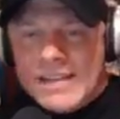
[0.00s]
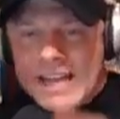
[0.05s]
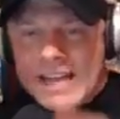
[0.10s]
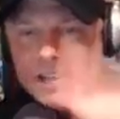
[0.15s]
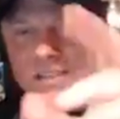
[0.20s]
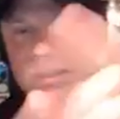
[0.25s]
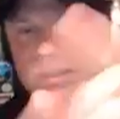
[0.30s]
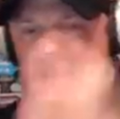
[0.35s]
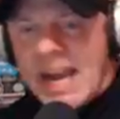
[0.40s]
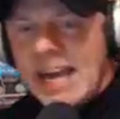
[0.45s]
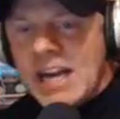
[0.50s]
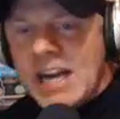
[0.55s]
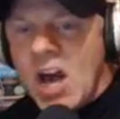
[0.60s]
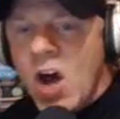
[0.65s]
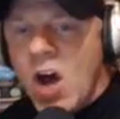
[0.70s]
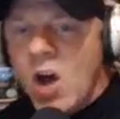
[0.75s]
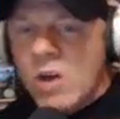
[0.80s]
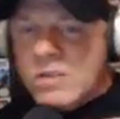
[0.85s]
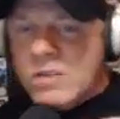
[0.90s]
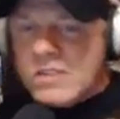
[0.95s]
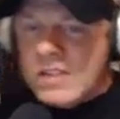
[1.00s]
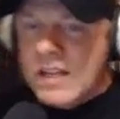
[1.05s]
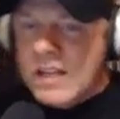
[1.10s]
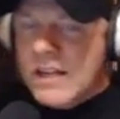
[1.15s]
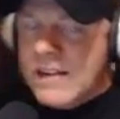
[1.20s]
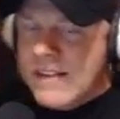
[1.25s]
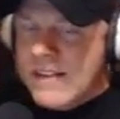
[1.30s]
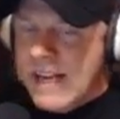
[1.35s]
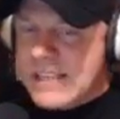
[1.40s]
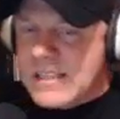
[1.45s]
That's Thanos.
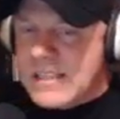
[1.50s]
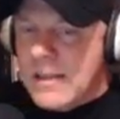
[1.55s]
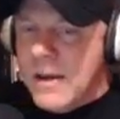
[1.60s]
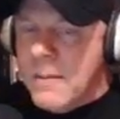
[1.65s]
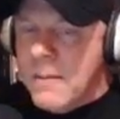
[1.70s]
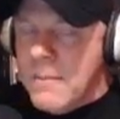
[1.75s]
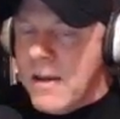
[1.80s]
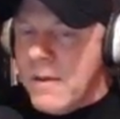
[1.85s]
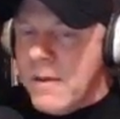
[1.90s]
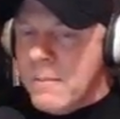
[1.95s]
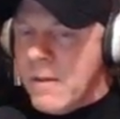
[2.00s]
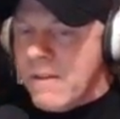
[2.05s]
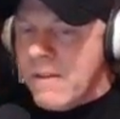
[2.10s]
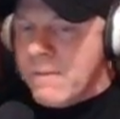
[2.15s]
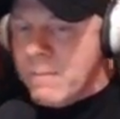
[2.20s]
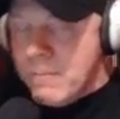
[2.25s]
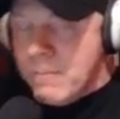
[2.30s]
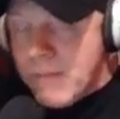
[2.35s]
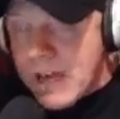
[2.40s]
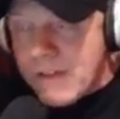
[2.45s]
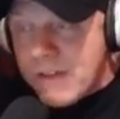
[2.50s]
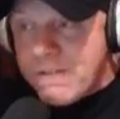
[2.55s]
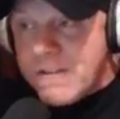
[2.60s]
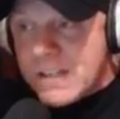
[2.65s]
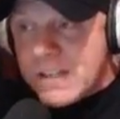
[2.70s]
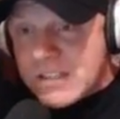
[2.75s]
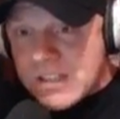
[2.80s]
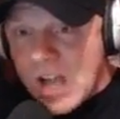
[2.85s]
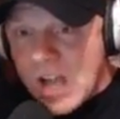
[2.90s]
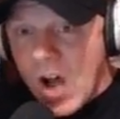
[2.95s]
That's
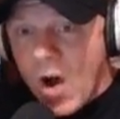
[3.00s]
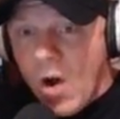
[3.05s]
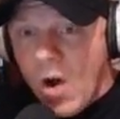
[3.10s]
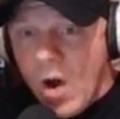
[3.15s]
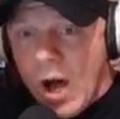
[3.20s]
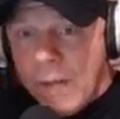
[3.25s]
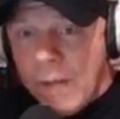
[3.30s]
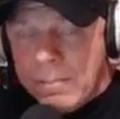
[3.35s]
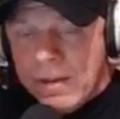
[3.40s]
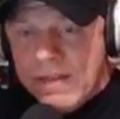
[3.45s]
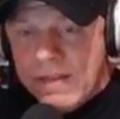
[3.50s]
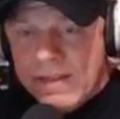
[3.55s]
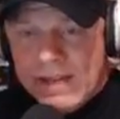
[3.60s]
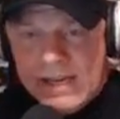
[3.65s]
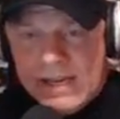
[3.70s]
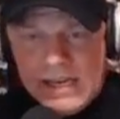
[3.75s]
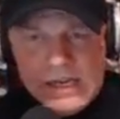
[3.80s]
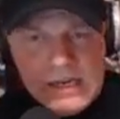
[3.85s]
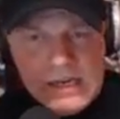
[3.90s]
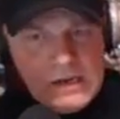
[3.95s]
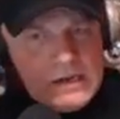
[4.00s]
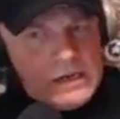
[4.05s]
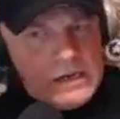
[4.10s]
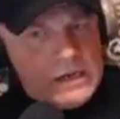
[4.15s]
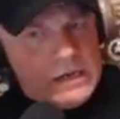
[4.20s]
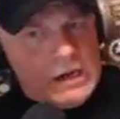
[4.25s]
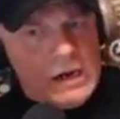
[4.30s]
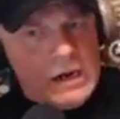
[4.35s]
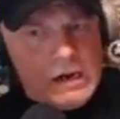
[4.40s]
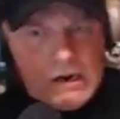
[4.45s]
Mephisto up in
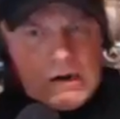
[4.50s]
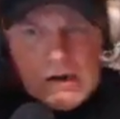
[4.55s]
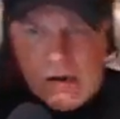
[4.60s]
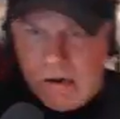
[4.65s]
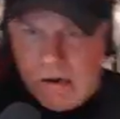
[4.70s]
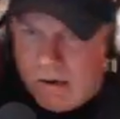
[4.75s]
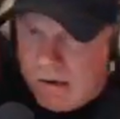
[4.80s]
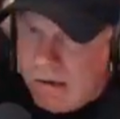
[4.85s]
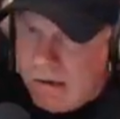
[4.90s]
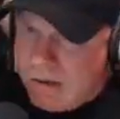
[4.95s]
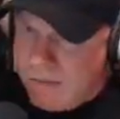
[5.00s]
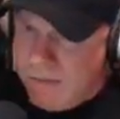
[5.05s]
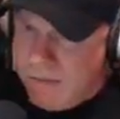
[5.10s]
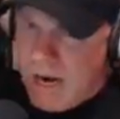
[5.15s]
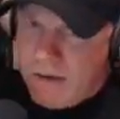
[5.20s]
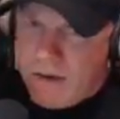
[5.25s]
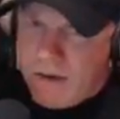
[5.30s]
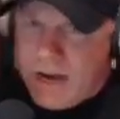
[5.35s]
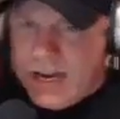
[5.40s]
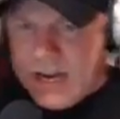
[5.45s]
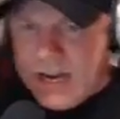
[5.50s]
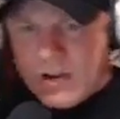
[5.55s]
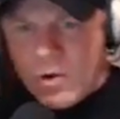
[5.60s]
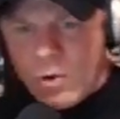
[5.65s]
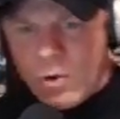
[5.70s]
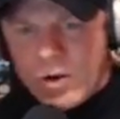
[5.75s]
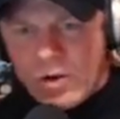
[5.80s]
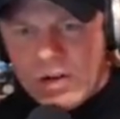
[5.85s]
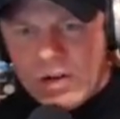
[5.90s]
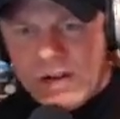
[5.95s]
the my right-hand
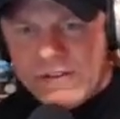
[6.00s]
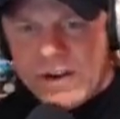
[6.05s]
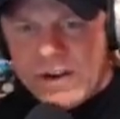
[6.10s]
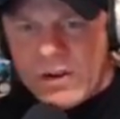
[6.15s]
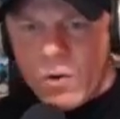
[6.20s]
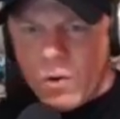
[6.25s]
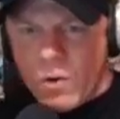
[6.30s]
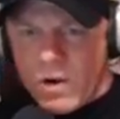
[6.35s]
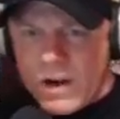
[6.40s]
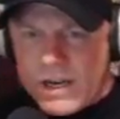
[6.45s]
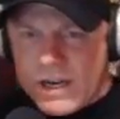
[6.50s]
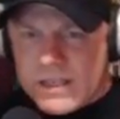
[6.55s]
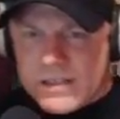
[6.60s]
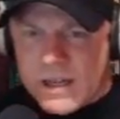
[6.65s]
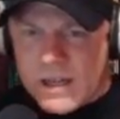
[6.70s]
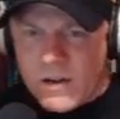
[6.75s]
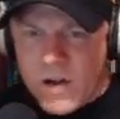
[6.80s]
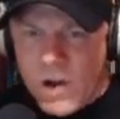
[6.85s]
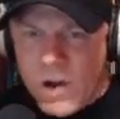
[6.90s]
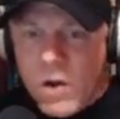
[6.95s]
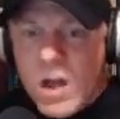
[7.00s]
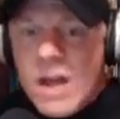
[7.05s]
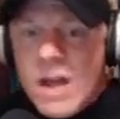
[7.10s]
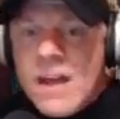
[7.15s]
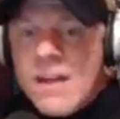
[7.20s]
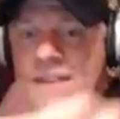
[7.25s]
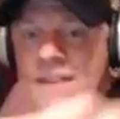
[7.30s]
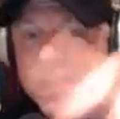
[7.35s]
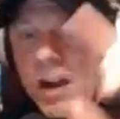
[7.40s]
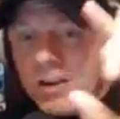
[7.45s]
corner, your left-hand corner, I guess. I don't know.
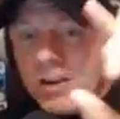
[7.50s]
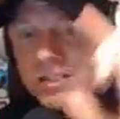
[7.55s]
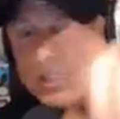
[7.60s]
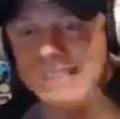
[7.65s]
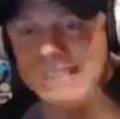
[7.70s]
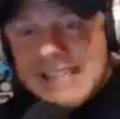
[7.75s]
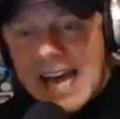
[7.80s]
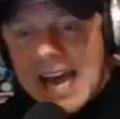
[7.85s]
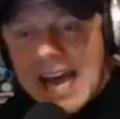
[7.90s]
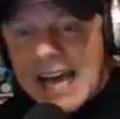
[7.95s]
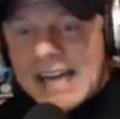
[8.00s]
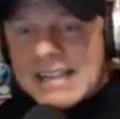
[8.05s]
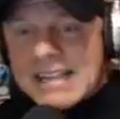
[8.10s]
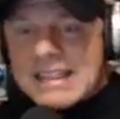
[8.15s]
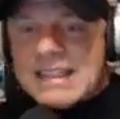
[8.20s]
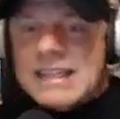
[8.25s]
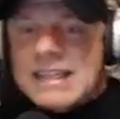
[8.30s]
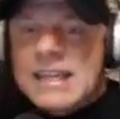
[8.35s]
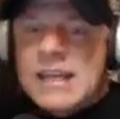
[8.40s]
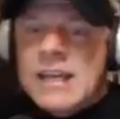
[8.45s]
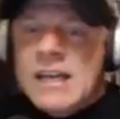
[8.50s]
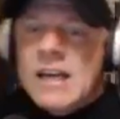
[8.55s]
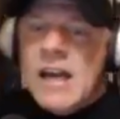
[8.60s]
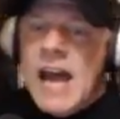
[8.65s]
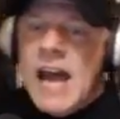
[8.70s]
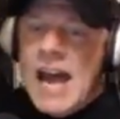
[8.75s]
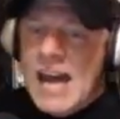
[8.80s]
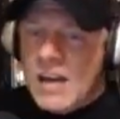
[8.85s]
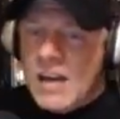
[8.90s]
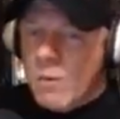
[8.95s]
There's Death,
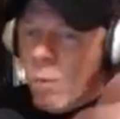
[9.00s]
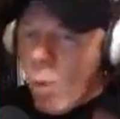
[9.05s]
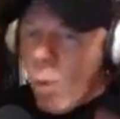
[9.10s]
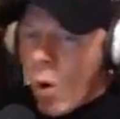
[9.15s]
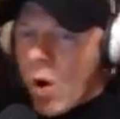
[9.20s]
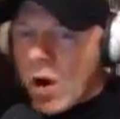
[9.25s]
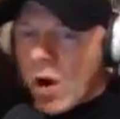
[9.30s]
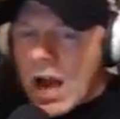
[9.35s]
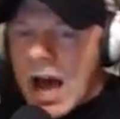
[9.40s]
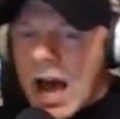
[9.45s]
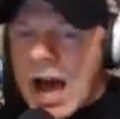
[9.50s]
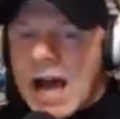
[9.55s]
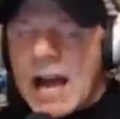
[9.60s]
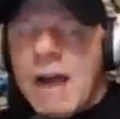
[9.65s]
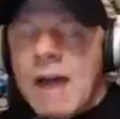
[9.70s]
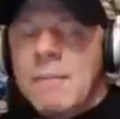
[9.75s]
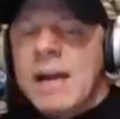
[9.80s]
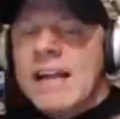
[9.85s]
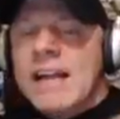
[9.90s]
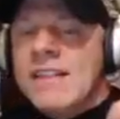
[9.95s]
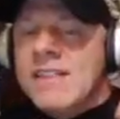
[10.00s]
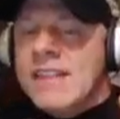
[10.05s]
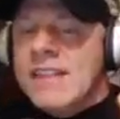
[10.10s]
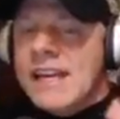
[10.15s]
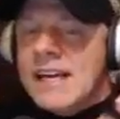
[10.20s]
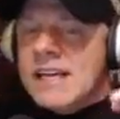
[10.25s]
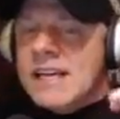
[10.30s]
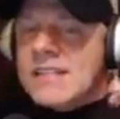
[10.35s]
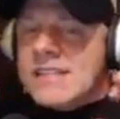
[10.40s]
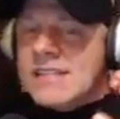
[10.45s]
Adam Warlock. I mean,
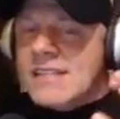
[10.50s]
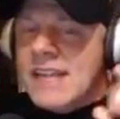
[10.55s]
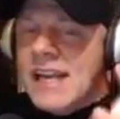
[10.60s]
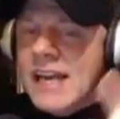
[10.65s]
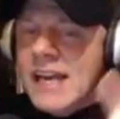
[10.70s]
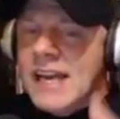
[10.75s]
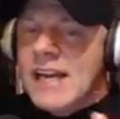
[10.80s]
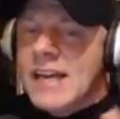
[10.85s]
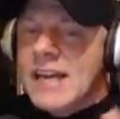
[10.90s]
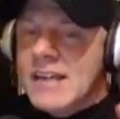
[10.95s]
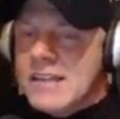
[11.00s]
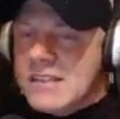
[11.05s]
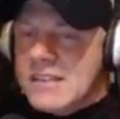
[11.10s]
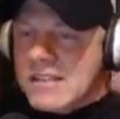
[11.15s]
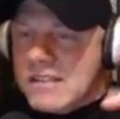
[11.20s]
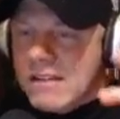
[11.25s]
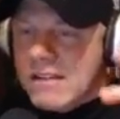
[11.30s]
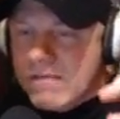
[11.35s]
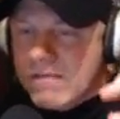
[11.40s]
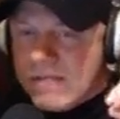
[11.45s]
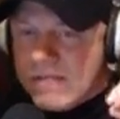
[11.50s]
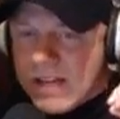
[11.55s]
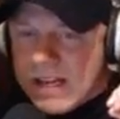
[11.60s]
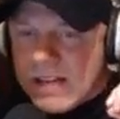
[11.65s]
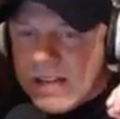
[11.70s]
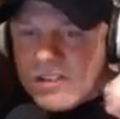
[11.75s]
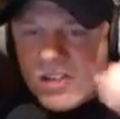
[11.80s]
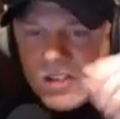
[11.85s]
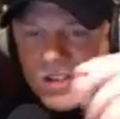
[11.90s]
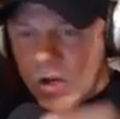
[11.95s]
this is
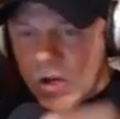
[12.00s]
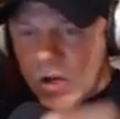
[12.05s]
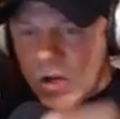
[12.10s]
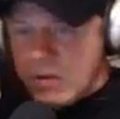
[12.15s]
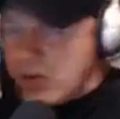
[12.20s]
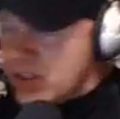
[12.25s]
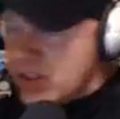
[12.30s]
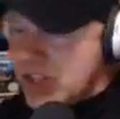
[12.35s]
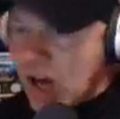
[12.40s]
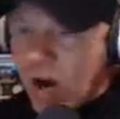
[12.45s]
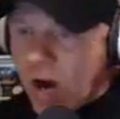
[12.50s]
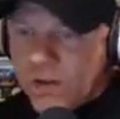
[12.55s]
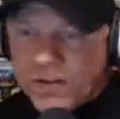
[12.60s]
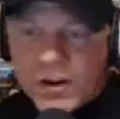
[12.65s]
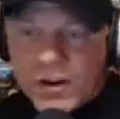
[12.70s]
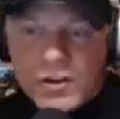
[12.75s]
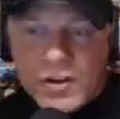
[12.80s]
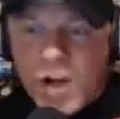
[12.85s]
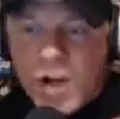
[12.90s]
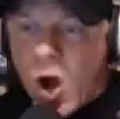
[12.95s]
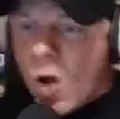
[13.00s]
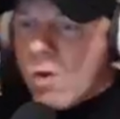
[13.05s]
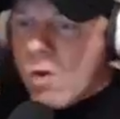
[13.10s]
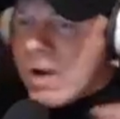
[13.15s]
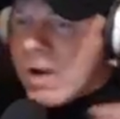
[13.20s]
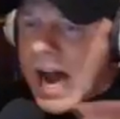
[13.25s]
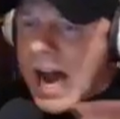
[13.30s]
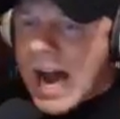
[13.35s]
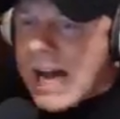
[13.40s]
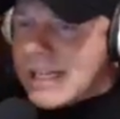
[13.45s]
a Silver Surfer. No
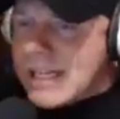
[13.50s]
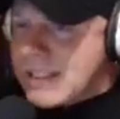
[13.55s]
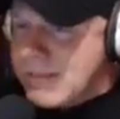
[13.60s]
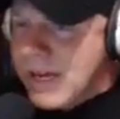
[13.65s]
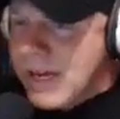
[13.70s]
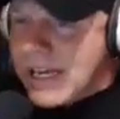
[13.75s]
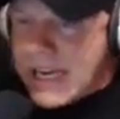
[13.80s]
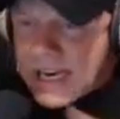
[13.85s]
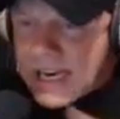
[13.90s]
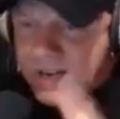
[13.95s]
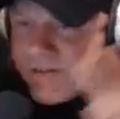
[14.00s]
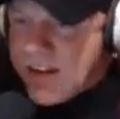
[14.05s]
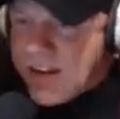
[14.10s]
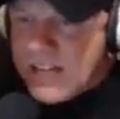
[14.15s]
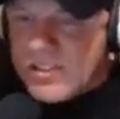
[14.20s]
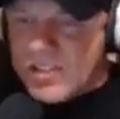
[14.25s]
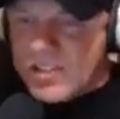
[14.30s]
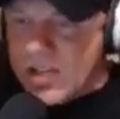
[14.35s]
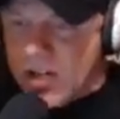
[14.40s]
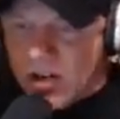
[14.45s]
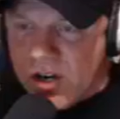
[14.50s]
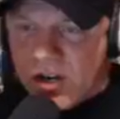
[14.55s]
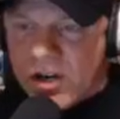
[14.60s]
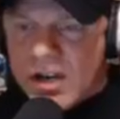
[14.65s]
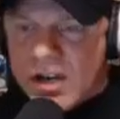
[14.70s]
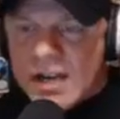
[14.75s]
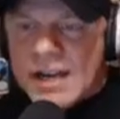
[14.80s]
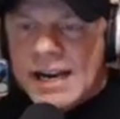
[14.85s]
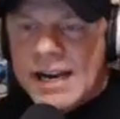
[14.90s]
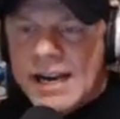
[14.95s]
cosmic adventure
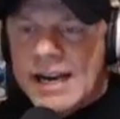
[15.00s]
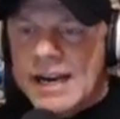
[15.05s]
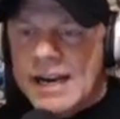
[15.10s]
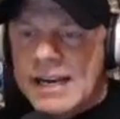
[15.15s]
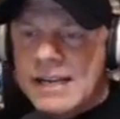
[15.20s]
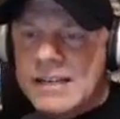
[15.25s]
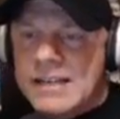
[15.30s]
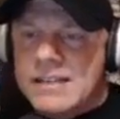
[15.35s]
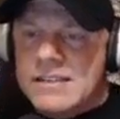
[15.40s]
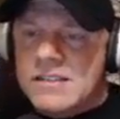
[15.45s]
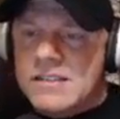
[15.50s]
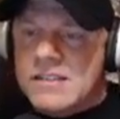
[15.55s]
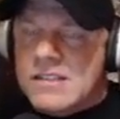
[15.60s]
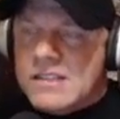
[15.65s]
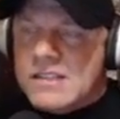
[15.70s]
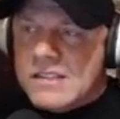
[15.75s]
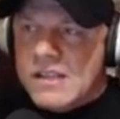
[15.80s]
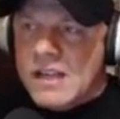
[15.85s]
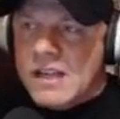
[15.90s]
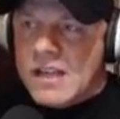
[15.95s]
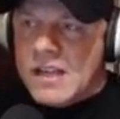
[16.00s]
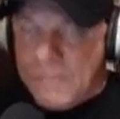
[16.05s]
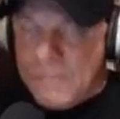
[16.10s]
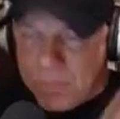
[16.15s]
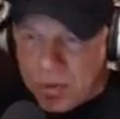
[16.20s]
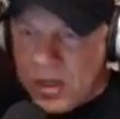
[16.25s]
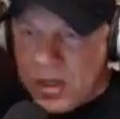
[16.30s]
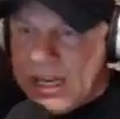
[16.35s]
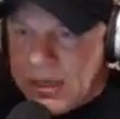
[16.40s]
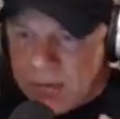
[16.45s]
is
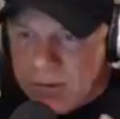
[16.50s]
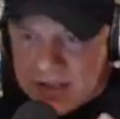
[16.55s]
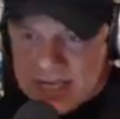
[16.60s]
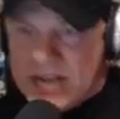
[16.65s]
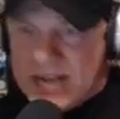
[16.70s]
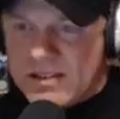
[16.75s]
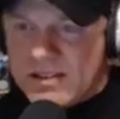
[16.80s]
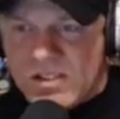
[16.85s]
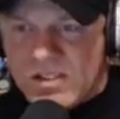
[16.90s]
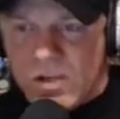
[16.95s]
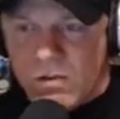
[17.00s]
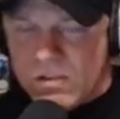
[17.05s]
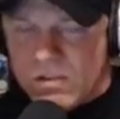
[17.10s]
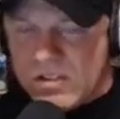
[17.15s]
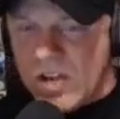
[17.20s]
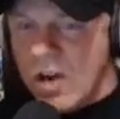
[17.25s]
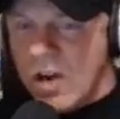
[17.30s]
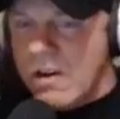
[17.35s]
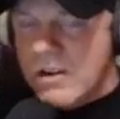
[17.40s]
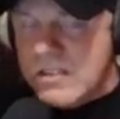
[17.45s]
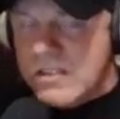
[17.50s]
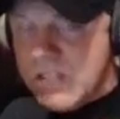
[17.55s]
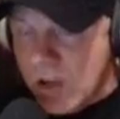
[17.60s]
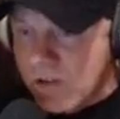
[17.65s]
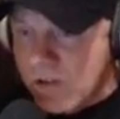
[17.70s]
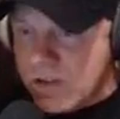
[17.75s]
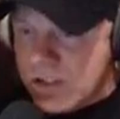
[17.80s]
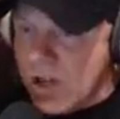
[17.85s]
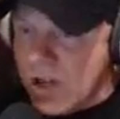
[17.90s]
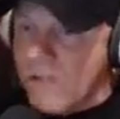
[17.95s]
complete without the
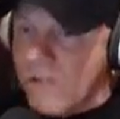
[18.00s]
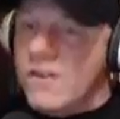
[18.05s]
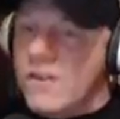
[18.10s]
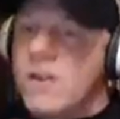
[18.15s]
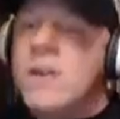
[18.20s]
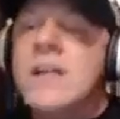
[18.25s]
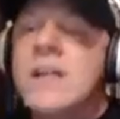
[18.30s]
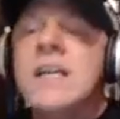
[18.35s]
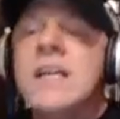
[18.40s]
Silver Surfer.